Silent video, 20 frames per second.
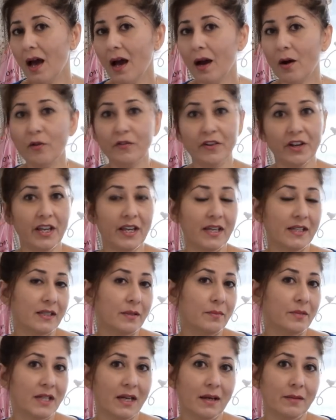Over here,
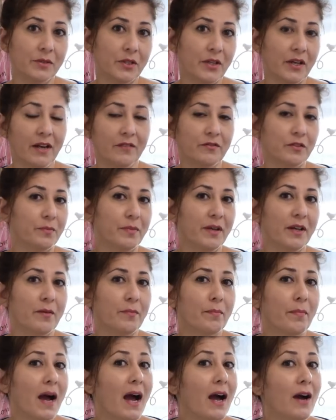sometimes you have to pay
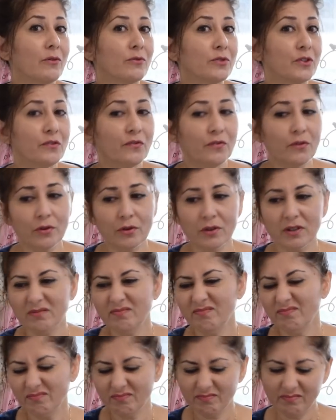a pound
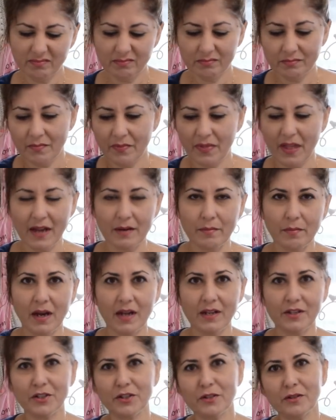for that
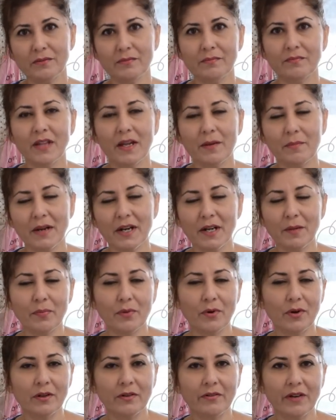much, that many
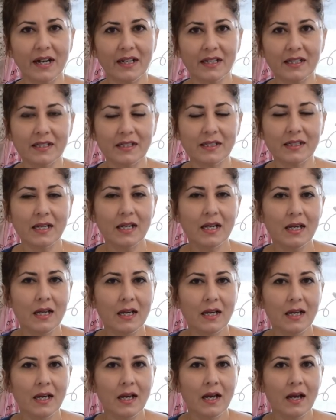prawn crackers.
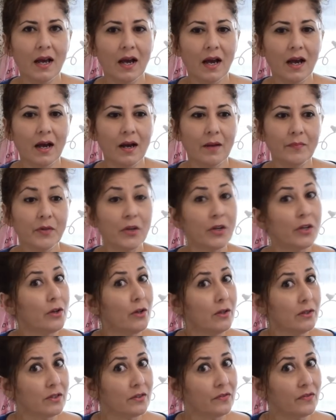Um, you can
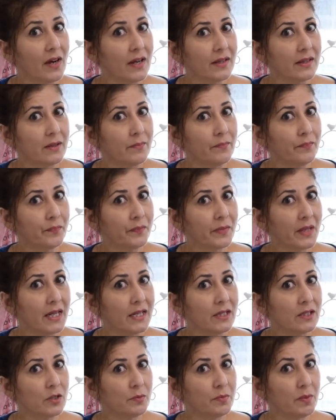also find them
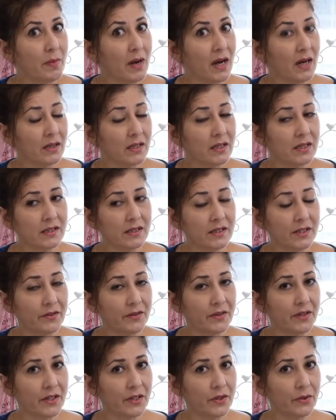in supermarkets
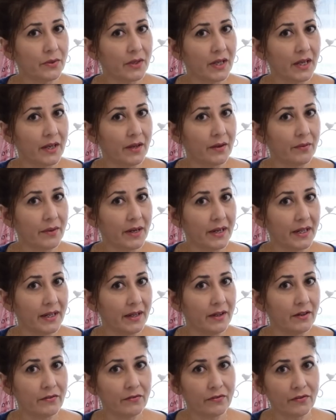here in the UK,
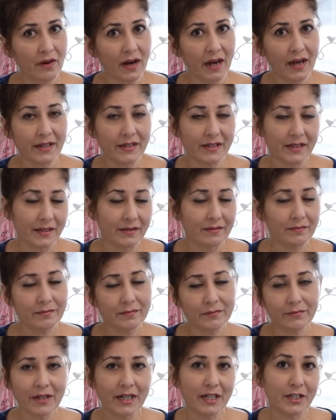ready fried and
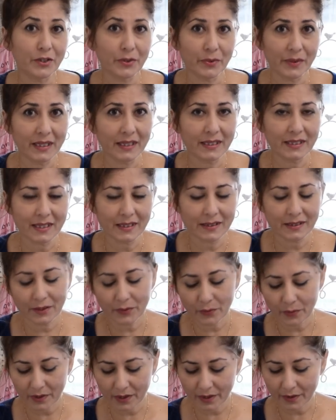ready to eat, as
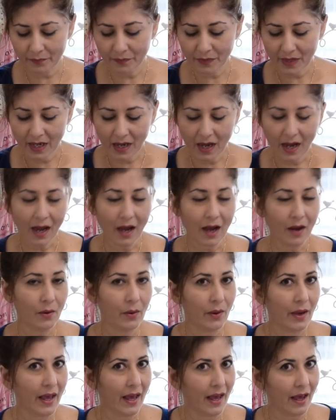it were.
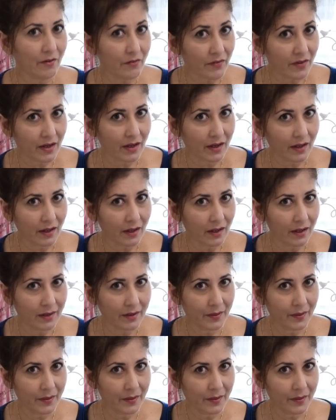However,